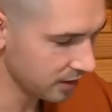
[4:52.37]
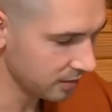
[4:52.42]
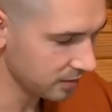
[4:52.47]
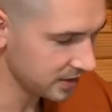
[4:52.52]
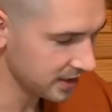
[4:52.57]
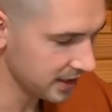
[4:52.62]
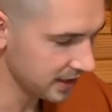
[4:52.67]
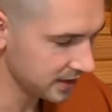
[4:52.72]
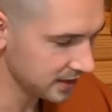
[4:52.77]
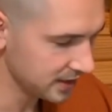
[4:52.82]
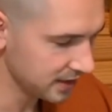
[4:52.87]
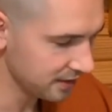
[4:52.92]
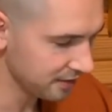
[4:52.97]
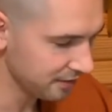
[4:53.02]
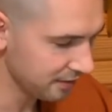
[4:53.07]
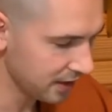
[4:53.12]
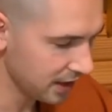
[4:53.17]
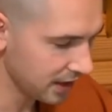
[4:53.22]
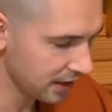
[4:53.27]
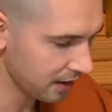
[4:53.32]
obtains a
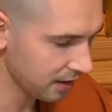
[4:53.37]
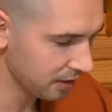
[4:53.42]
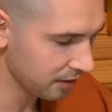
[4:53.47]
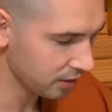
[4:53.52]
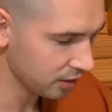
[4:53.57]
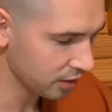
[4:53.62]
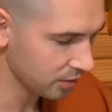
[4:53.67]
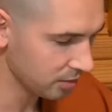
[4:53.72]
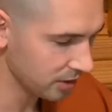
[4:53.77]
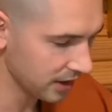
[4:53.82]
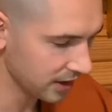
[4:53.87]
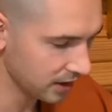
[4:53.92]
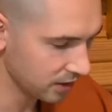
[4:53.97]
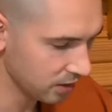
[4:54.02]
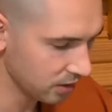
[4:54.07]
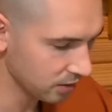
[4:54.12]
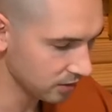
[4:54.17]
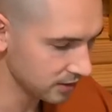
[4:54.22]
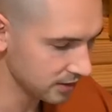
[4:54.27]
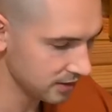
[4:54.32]
fine thoroughbred
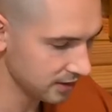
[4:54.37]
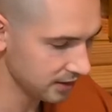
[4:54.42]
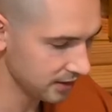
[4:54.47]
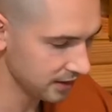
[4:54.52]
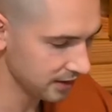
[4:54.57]
colt,